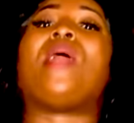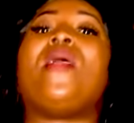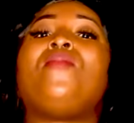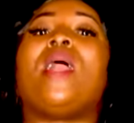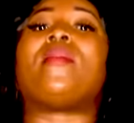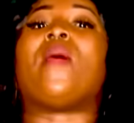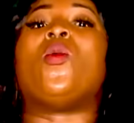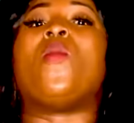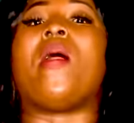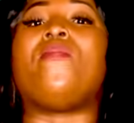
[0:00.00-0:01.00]
baby em na
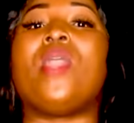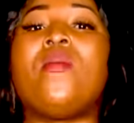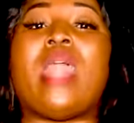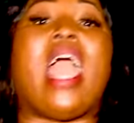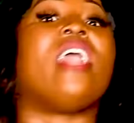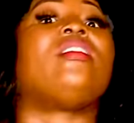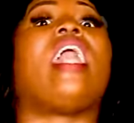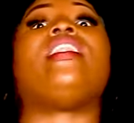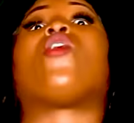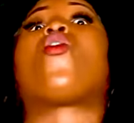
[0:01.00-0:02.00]
mo baby em na
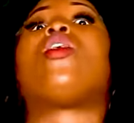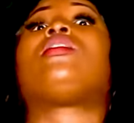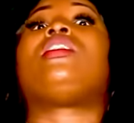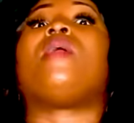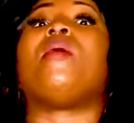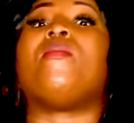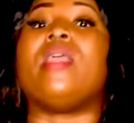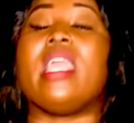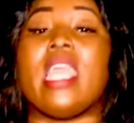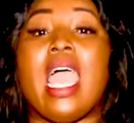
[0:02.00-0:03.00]
and your course de
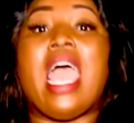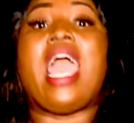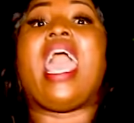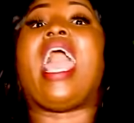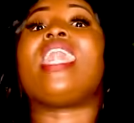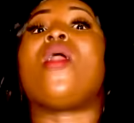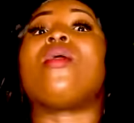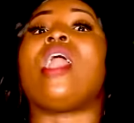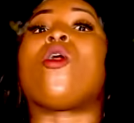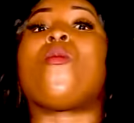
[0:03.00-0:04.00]
baby and now
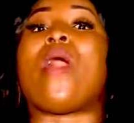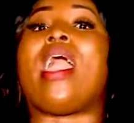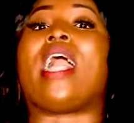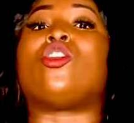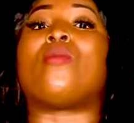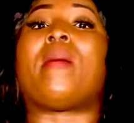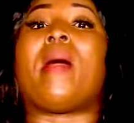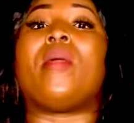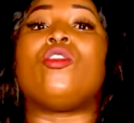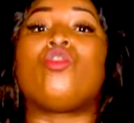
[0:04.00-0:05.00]
when you couple do my
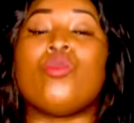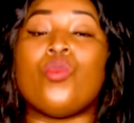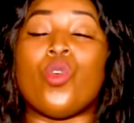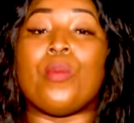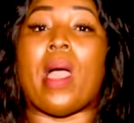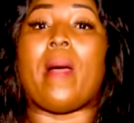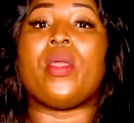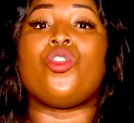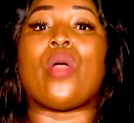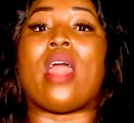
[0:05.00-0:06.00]
baby do my
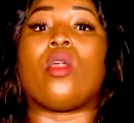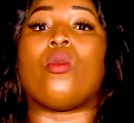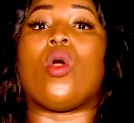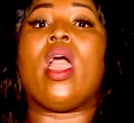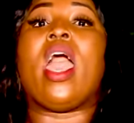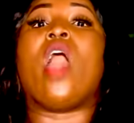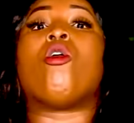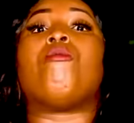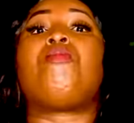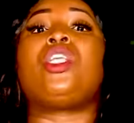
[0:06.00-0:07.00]
baby do her no more
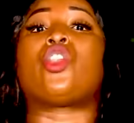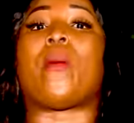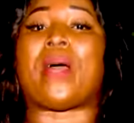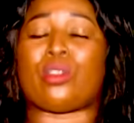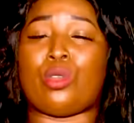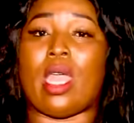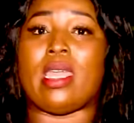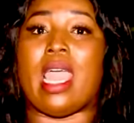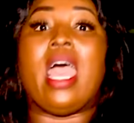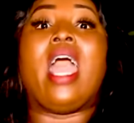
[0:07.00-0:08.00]
oh bishop I swear
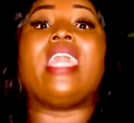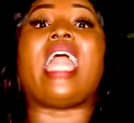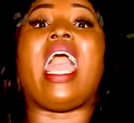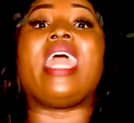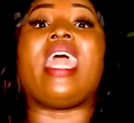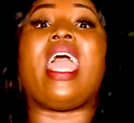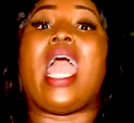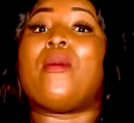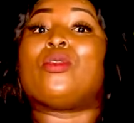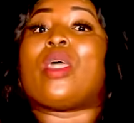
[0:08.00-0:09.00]
yeah now and I
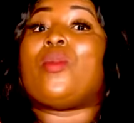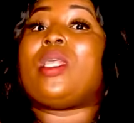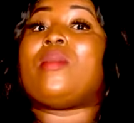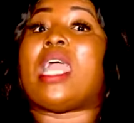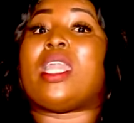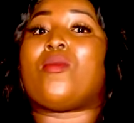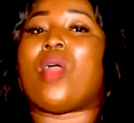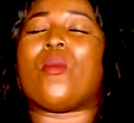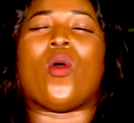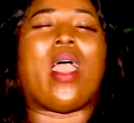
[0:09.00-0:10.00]
was someone in the other
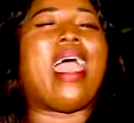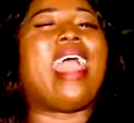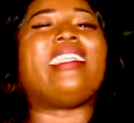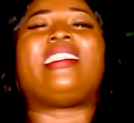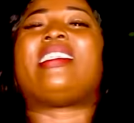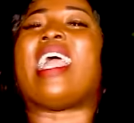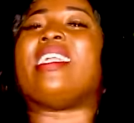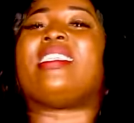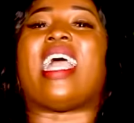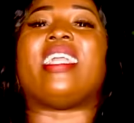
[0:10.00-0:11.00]
bramo jai